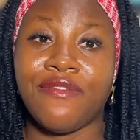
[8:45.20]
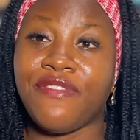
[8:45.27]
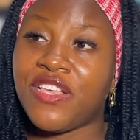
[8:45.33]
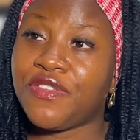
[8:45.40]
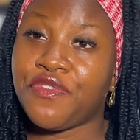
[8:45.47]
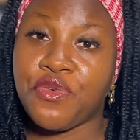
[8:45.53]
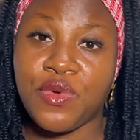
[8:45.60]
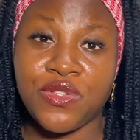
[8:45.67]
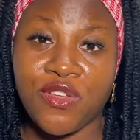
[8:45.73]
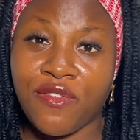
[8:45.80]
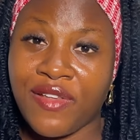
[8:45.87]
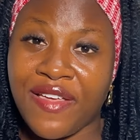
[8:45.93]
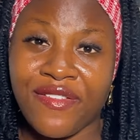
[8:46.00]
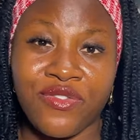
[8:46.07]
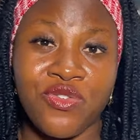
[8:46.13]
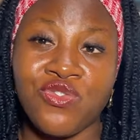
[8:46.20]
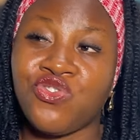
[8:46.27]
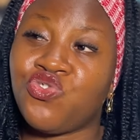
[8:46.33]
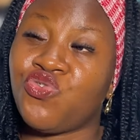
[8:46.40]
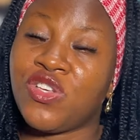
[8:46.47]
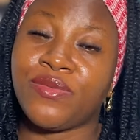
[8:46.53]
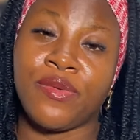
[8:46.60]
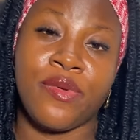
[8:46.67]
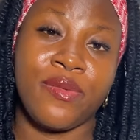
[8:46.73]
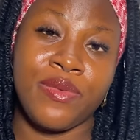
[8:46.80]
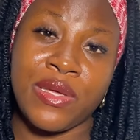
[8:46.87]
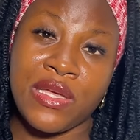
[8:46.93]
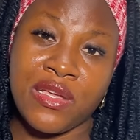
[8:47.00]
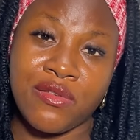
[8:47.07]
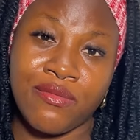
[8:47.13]
first few weeks of life, I don't stress my
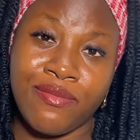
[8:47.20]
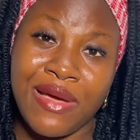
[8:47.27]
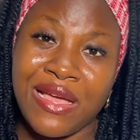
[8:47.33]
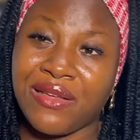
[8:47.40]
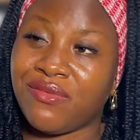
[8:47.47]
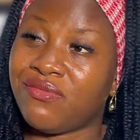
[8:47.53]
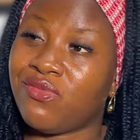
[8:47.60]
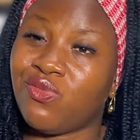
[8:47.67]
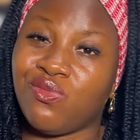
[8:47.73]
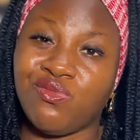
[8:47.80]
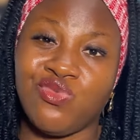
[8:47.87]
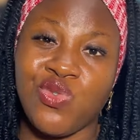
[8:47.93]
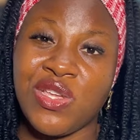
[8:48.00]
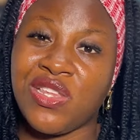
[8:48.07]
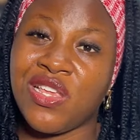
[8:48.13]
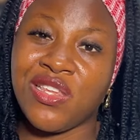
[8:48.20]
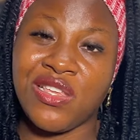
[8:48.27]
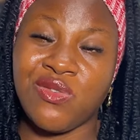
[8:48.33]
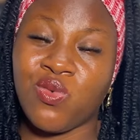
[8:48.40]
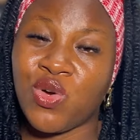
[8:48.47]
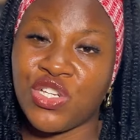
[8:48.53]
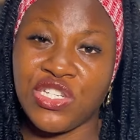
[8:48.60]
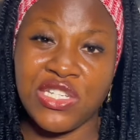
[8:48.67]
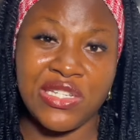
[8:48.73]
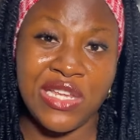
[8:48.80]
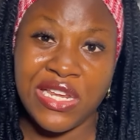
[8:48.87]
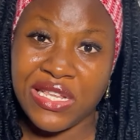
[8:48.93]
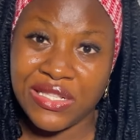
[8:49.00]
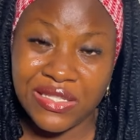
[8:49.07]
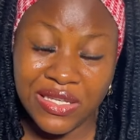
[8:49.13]
baby by doing any washing,
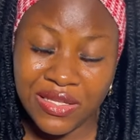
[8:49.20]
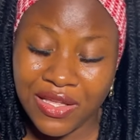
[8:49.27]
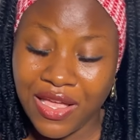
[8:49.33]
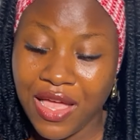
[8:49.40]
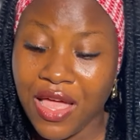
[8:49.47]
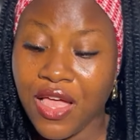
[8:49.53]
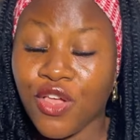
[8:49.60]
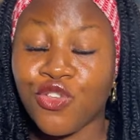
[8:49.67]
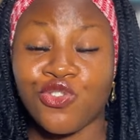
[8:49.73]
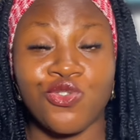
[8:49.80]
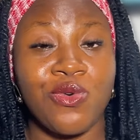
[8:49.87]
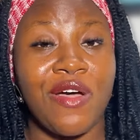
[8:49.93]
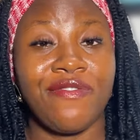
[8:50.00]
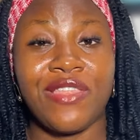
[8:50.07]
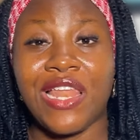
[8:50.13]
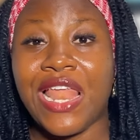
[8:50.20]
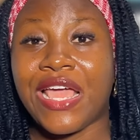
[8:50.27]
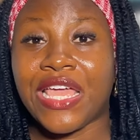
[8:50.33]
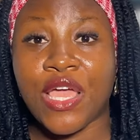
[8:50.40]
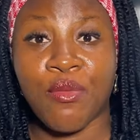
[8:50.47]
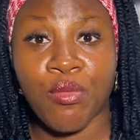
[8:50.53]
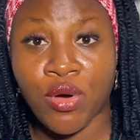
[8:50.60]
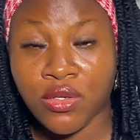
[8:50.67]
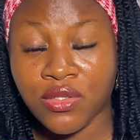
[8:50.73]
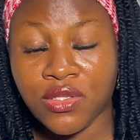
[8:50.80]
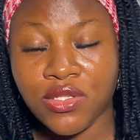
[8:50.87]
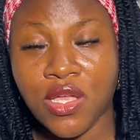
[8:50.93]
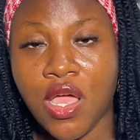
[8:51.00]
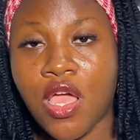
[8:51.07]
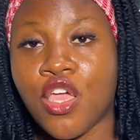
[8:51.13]
anything. So after like a
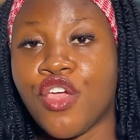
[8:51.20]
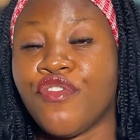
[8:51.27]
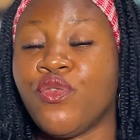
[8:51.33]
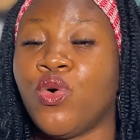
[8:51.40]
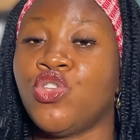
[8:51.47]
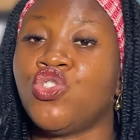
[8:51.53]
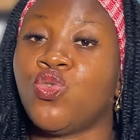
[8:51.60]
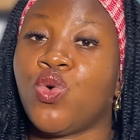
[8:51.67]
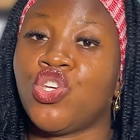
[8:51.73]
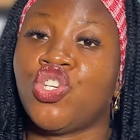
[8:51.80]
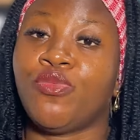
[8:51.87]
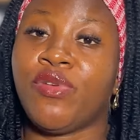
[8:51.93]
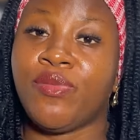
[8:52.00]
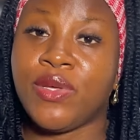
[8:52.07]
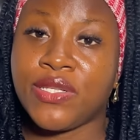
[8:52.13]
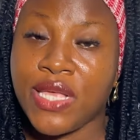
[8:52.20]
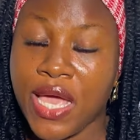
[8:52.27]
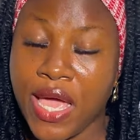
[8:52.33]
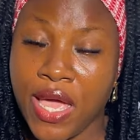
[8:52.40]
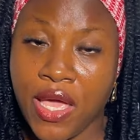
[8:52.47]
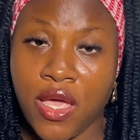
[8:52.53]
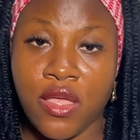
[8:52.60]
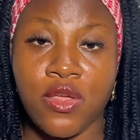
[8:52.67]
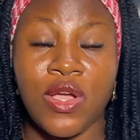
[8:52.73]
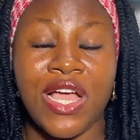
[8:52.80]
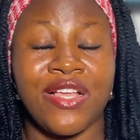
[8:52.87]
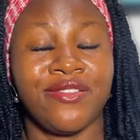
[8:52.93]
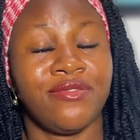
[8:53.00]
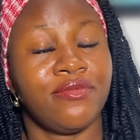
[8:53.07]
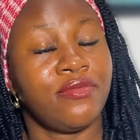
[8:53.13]
month, if you want to wash your baby's hair, you
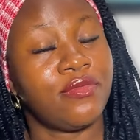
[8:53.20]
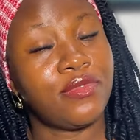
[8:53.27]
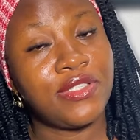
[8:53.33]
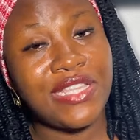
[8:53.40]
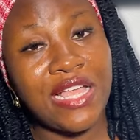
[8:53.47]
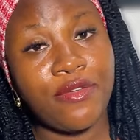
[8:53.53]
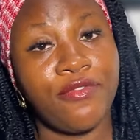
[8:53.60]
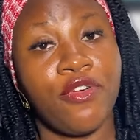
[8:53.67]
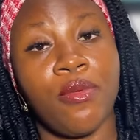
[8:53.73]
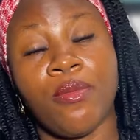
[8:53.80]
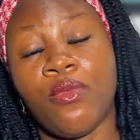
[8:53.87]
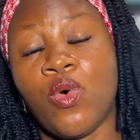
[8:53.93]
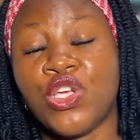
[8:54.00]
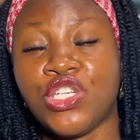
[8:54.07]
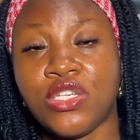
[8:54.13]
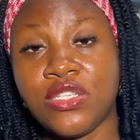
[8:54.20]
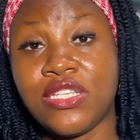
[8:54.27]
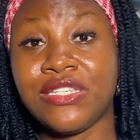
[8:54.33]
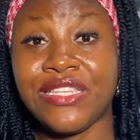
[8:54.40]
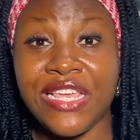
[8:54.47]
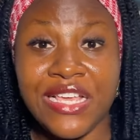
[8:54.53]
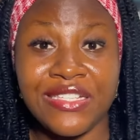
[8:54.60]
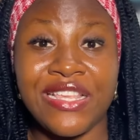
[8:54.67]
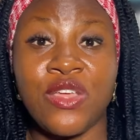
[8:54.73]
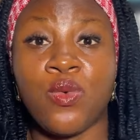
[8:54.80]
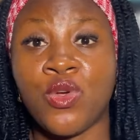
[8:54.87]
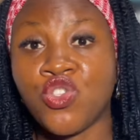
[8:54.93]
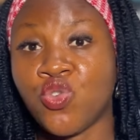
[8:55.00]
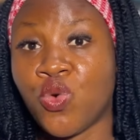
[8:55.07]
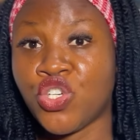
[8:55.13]
can start from washing the days that you
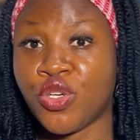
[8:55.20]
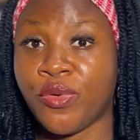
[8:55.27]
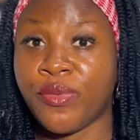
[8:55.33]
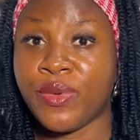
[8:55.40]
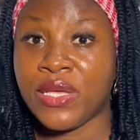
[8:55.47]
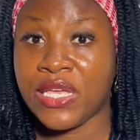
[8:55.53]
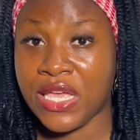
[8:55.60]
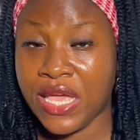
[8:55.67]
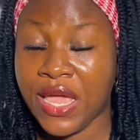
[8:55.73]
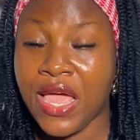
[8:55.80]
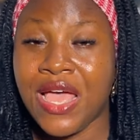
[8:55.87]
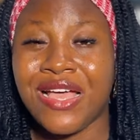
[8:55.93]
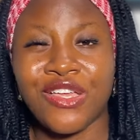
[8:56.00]
want to wash your baby's hair,